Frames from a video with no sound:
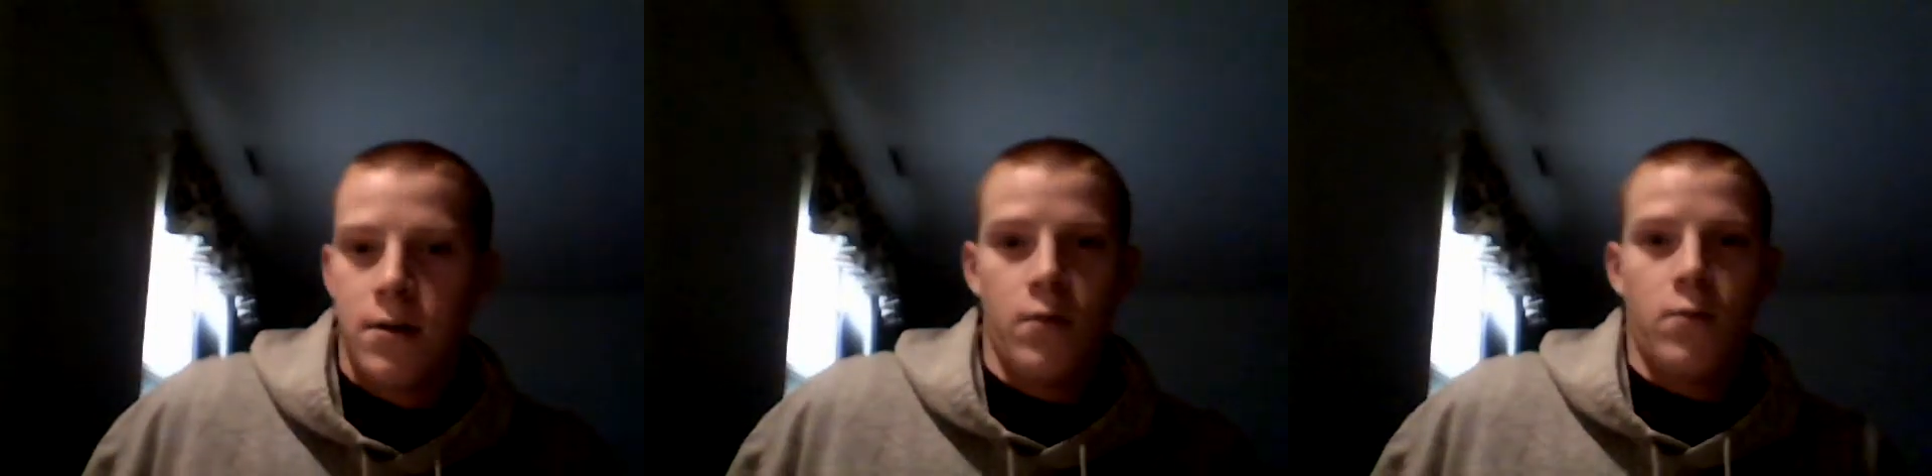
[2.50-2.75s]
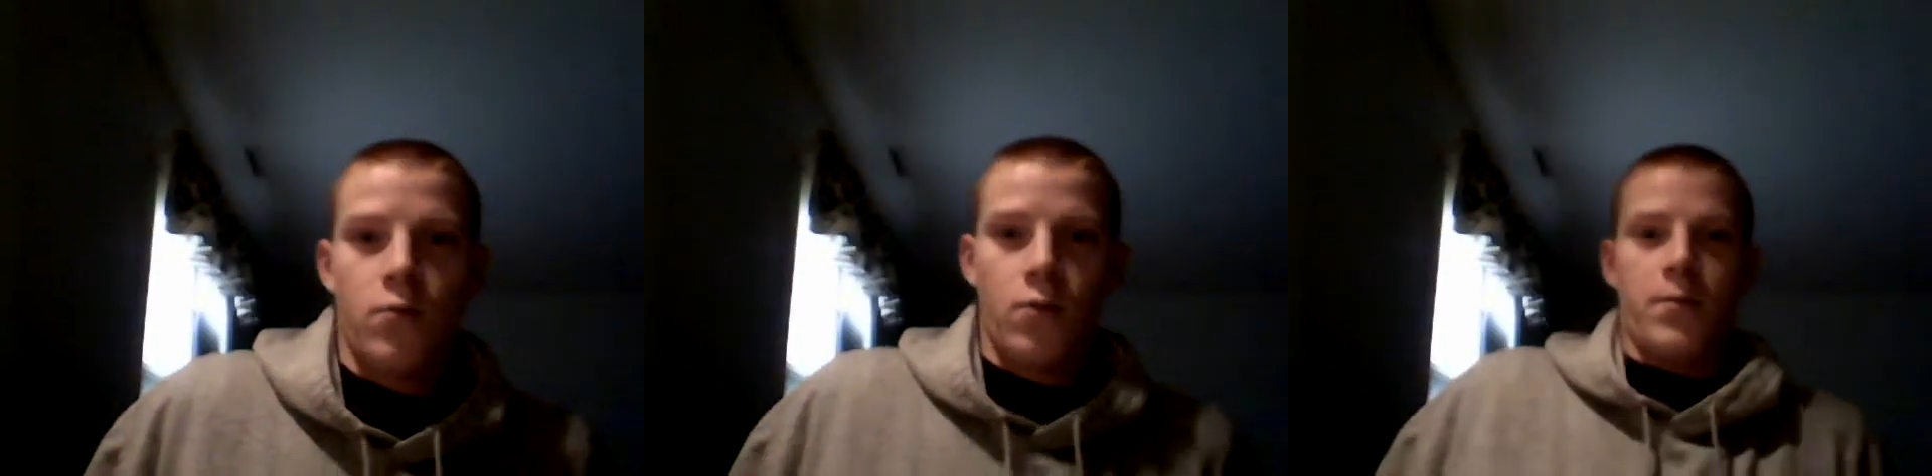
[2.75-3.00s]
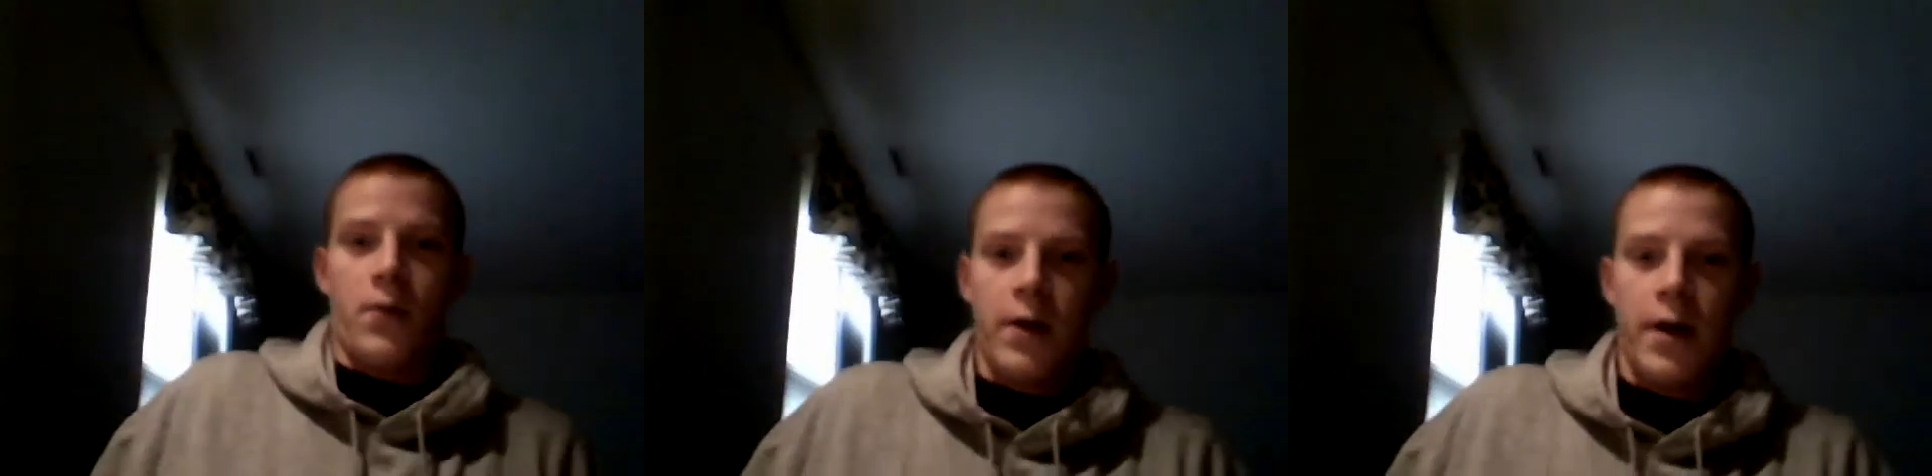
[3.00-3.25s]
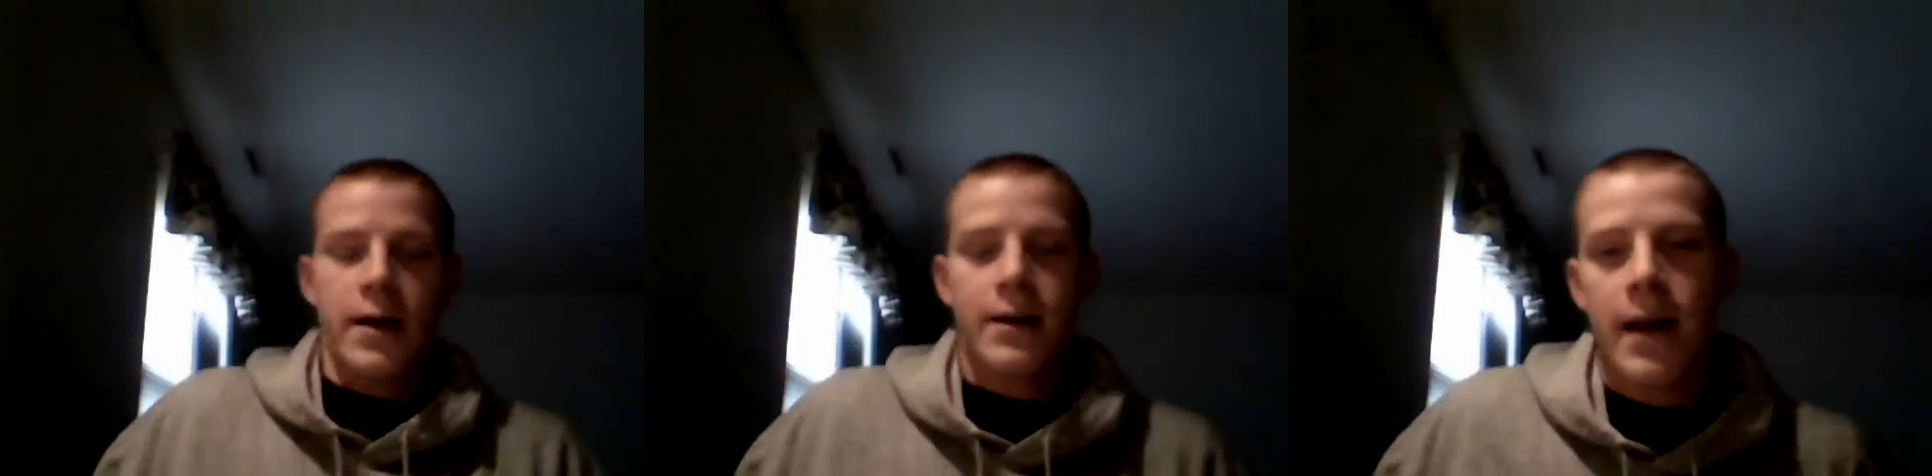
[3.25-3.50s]
Oh,
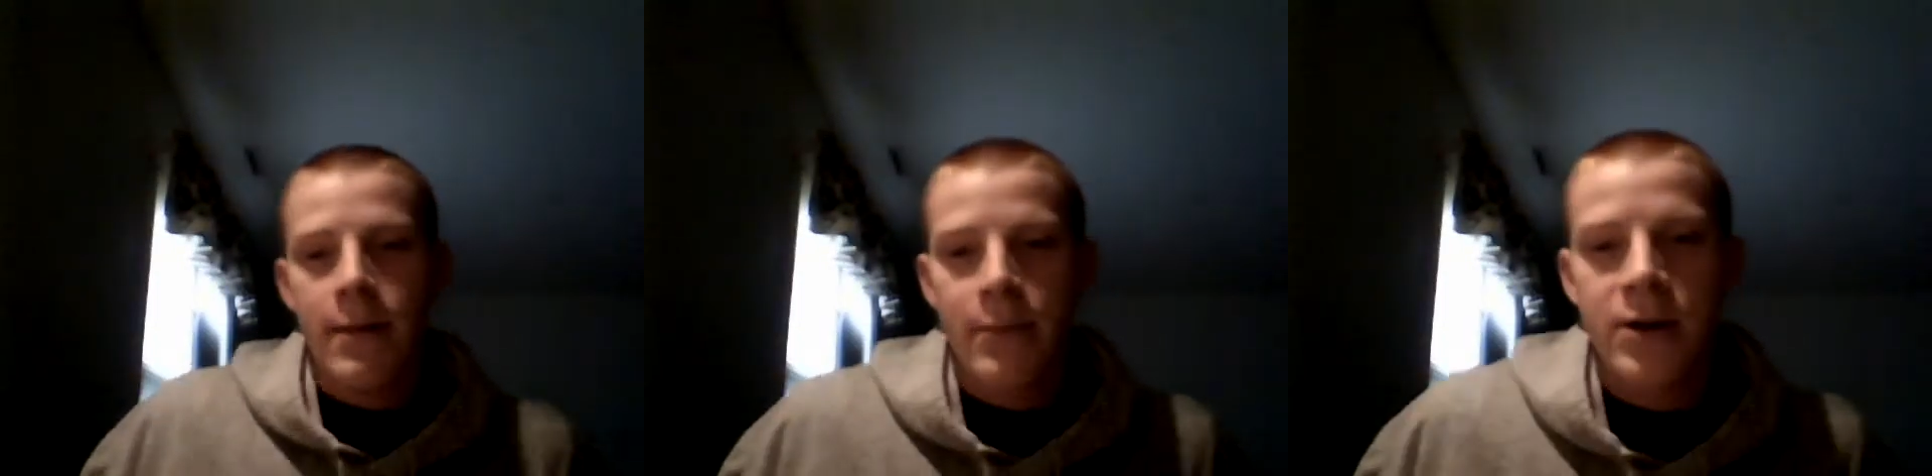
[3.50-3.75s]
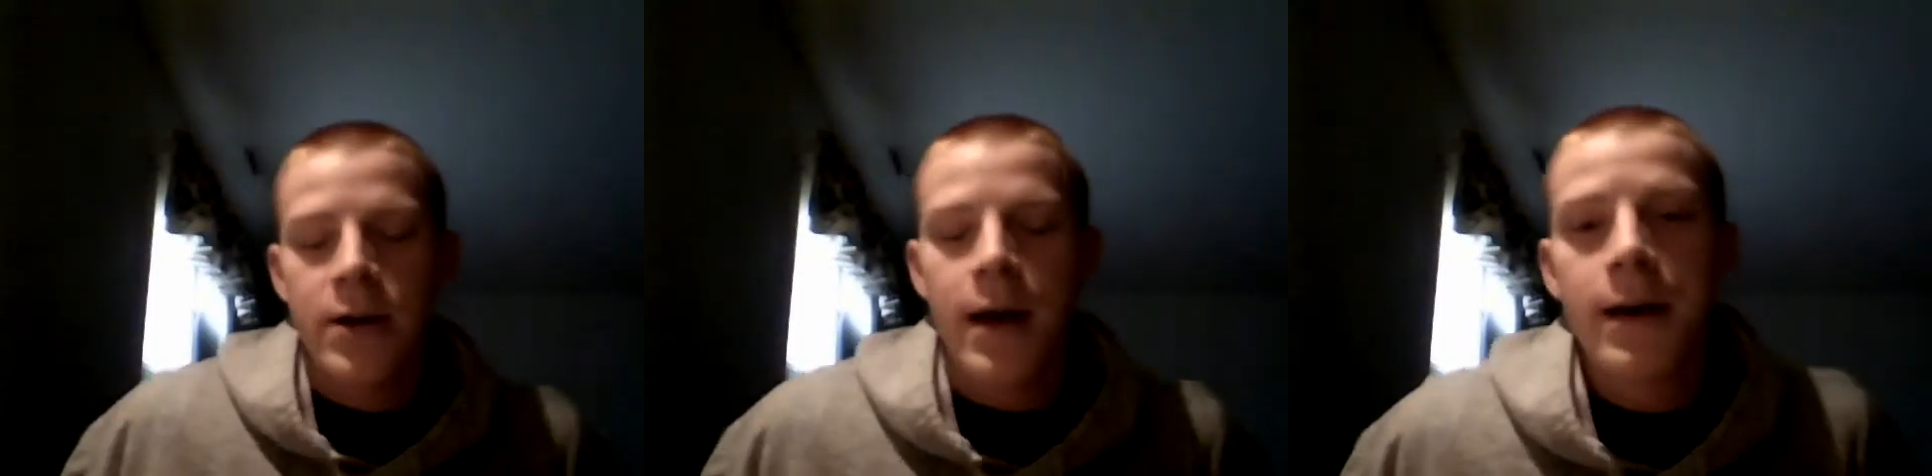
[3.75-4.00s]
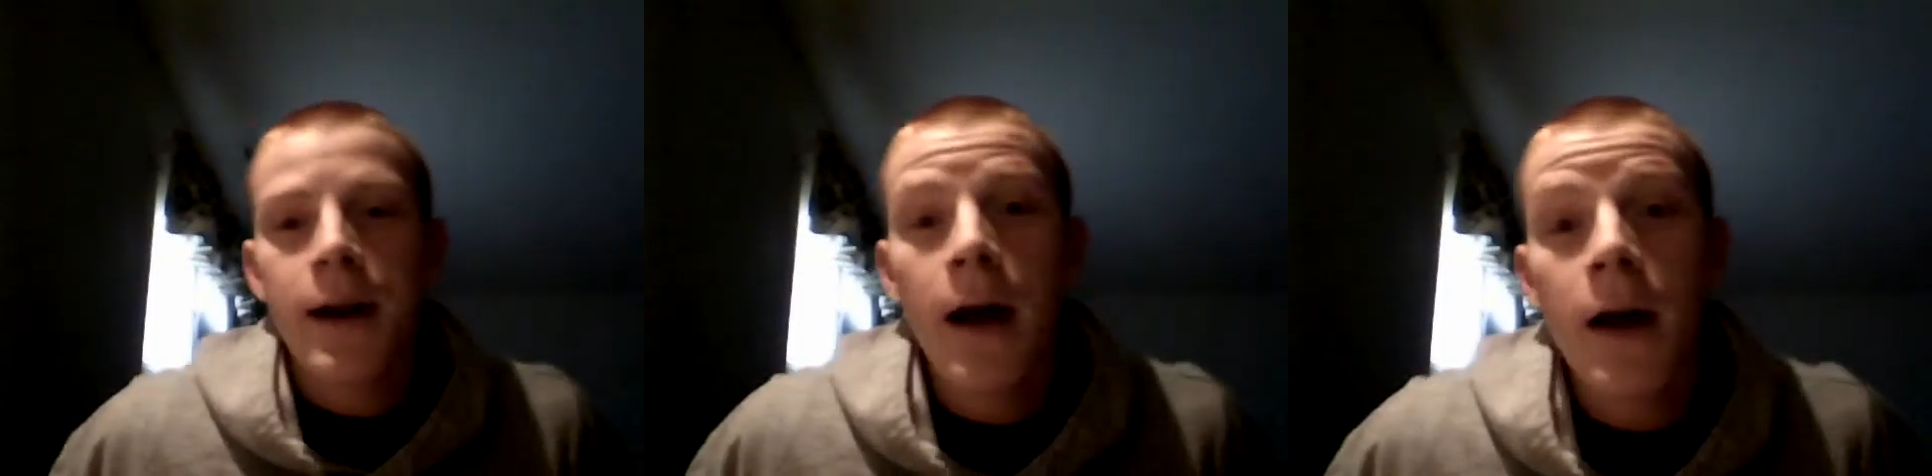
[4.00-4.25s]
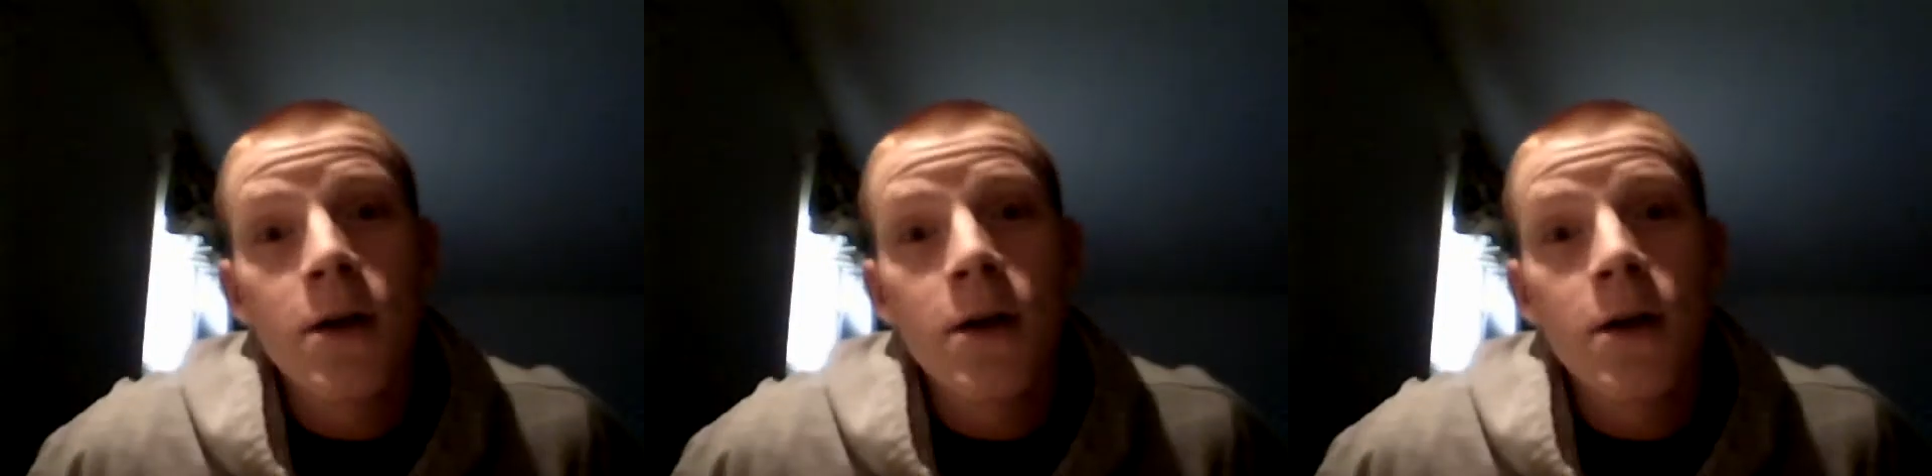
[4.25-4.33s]
okay, camera turn on.